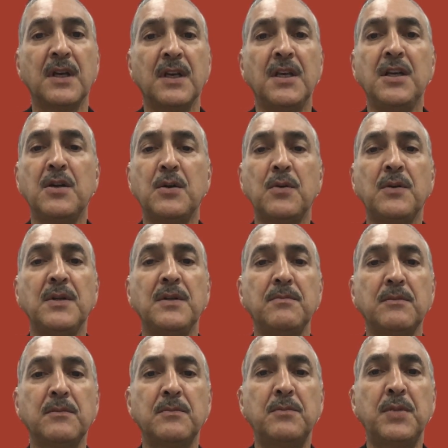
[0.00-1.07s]
including
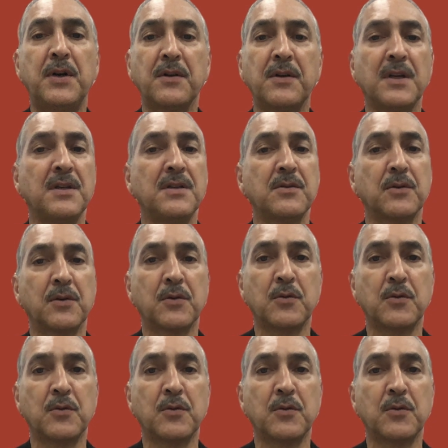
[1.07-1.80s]
birthdays or